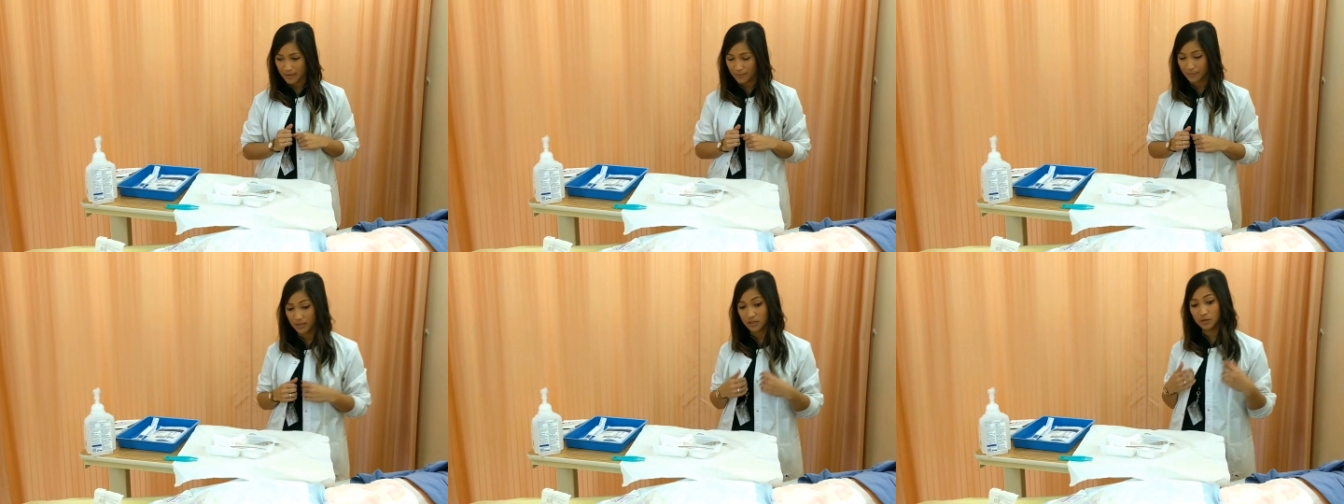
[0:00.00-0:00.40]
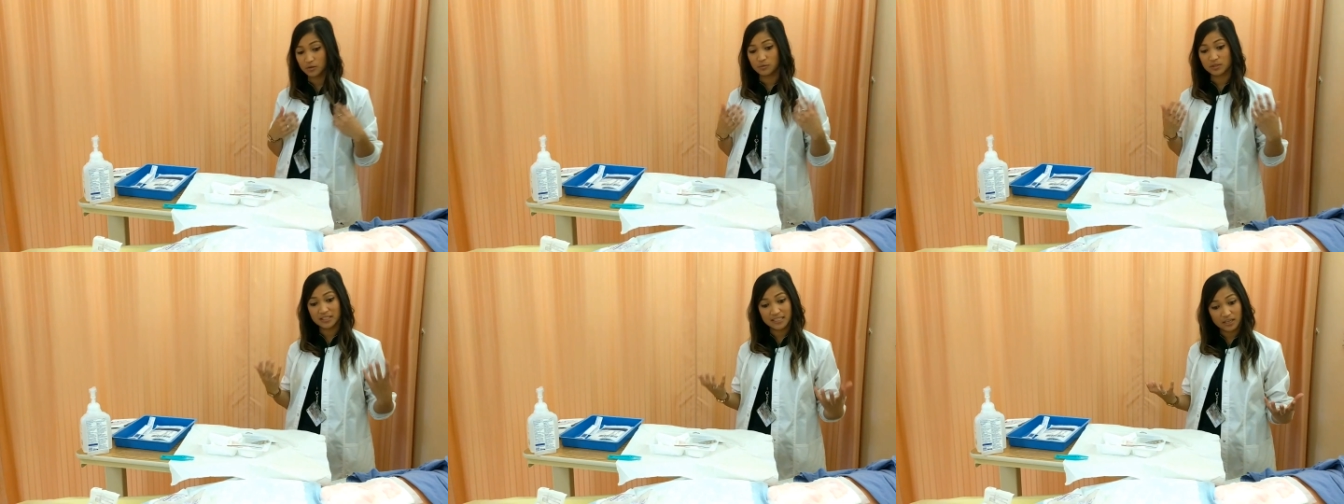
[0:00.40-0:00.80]
I'm going to
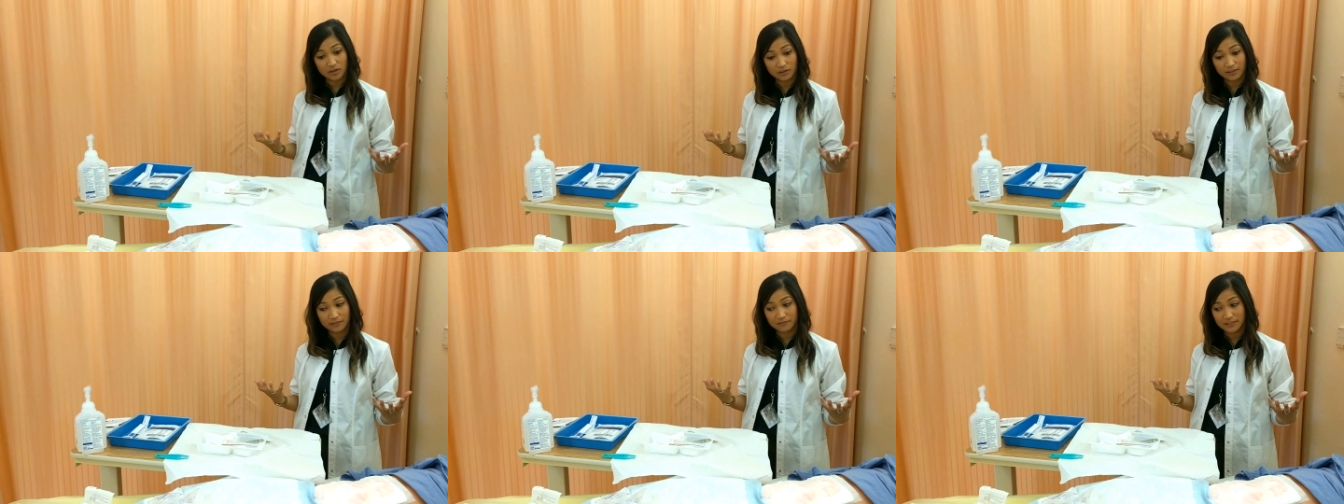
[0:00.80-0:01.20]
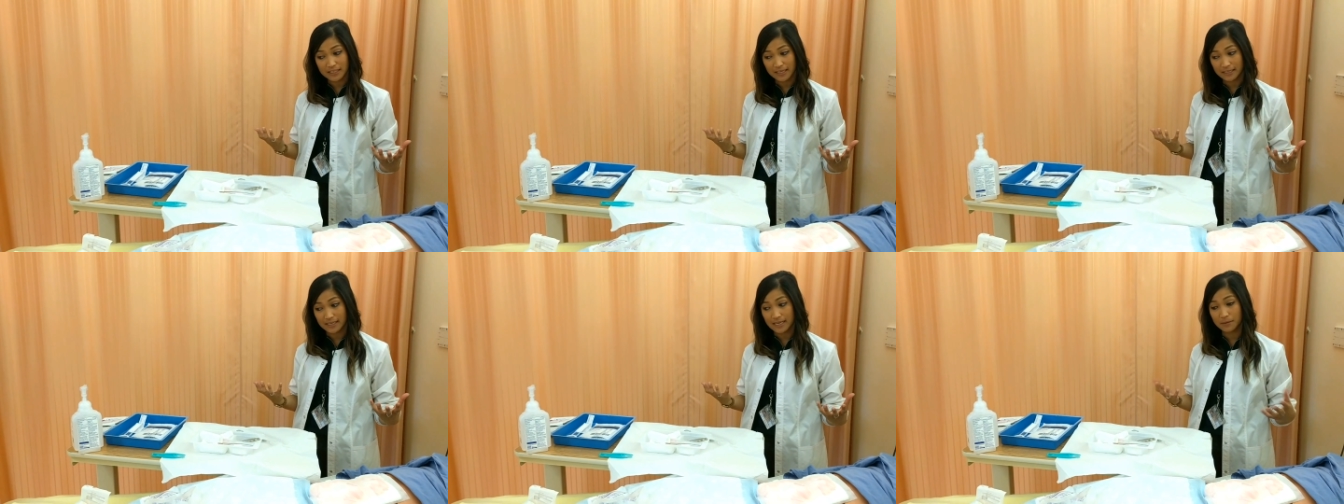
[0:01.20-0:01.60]
use sterile glove
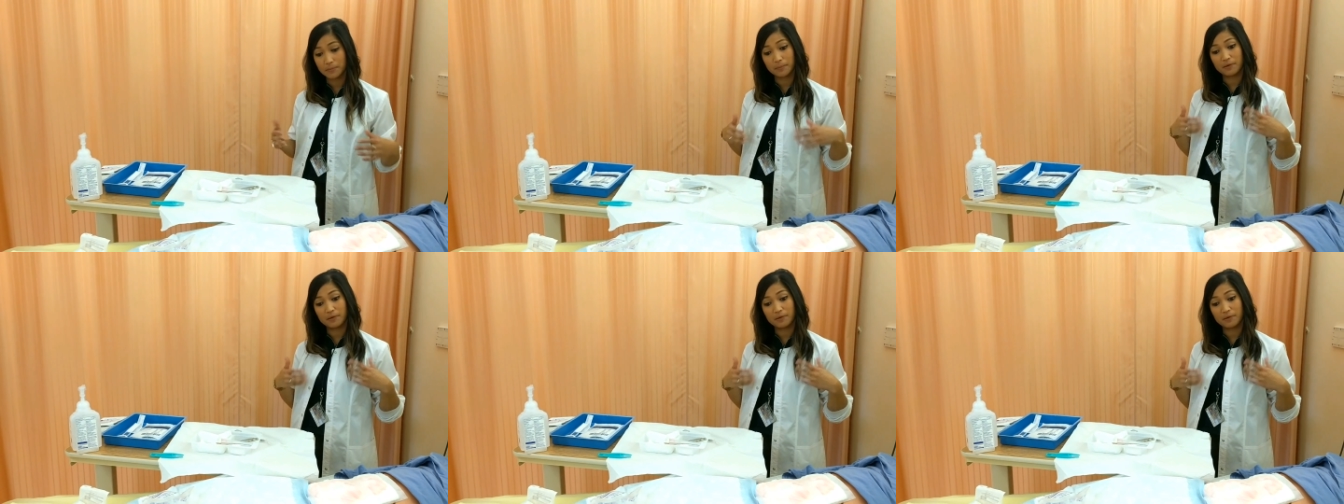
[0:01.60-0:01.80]
technique, but